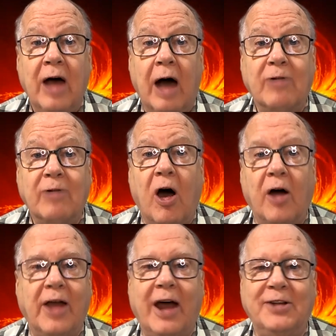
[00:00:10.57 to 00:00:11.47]
of our
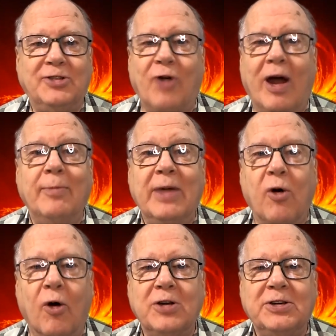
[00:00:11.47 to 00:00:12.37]
online astronomy
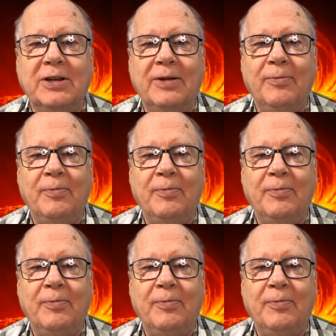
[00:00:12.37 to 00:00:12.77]
course.